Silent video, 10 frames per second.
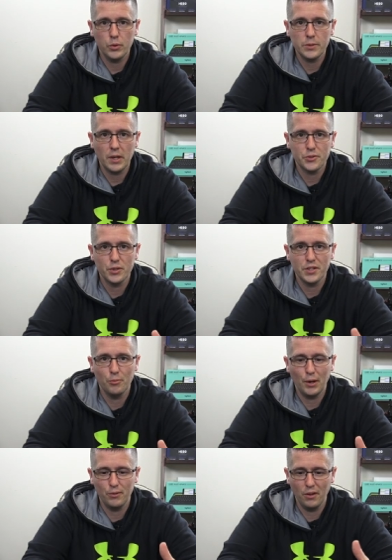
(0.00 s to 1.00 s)
What's up guys, Chris
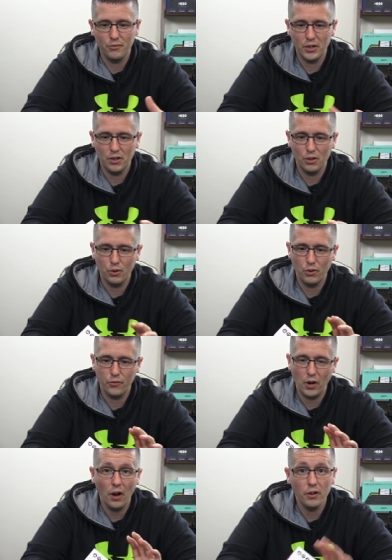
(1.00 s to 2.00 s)
here back with another video
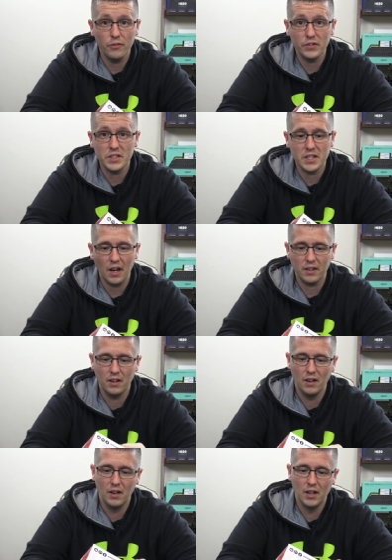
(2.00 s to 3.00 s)
for Under 50
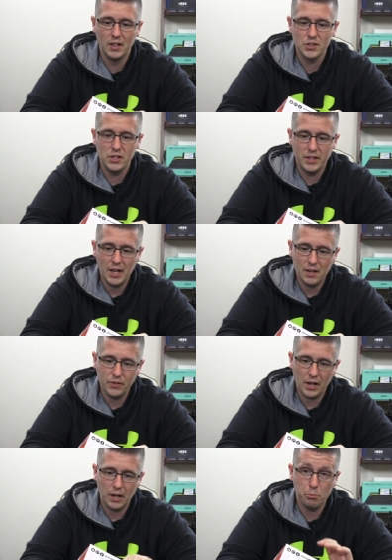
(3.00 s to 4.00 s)
Tech. Today I've
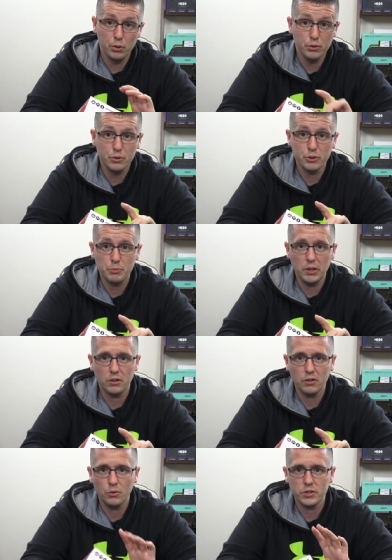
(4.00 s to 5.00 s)
got a Bluetooth
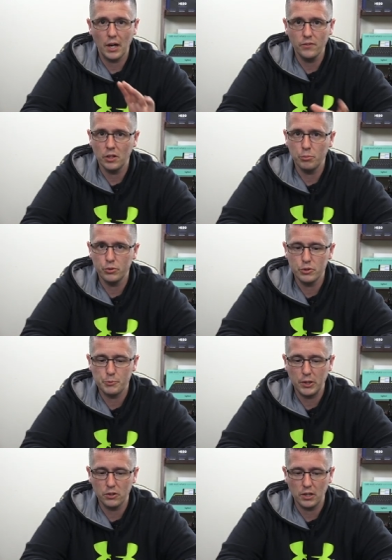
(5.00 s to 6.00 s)
speaker, which I haven't done a Bluetooth
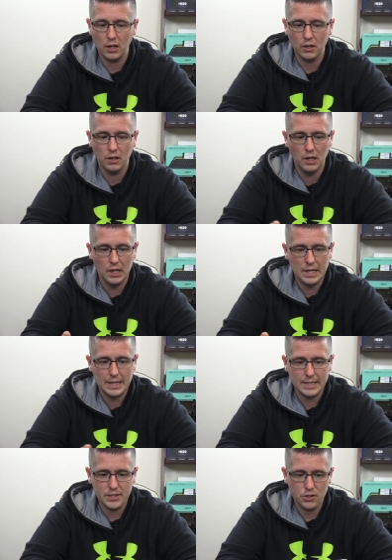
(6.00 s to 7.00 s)
speaker yet.
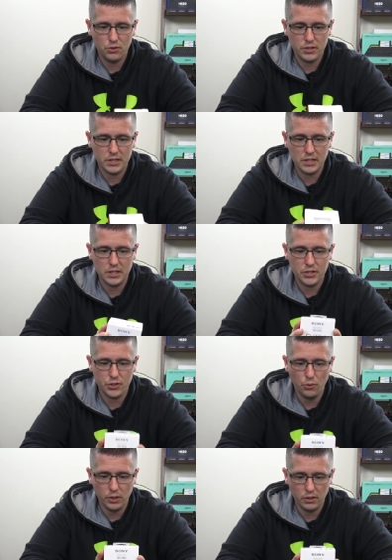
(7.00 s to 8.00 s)
This here is the
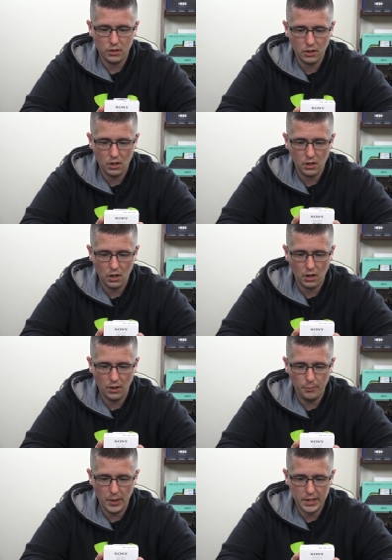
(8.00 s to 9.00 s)
Sony
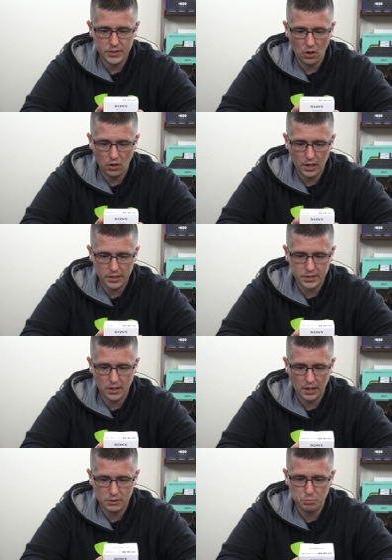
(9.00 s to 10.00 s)
um, SRS
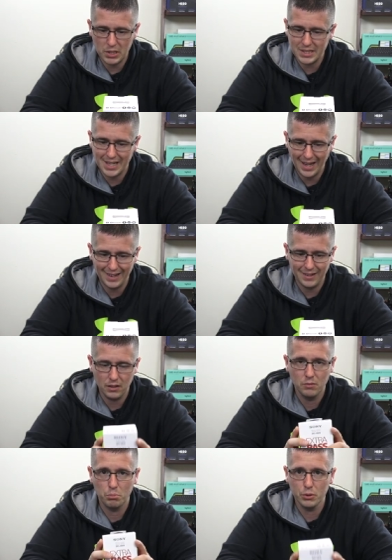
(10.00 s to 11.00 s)

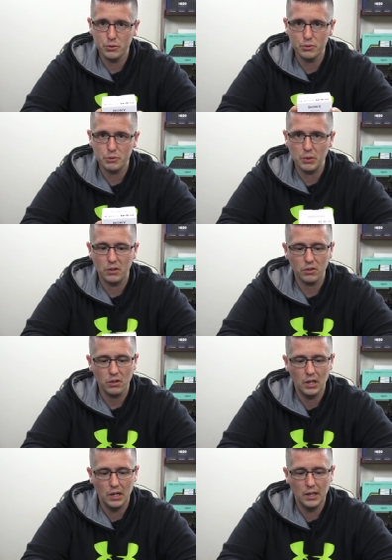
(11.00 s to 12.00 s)
XB10 Bluetooth speaker.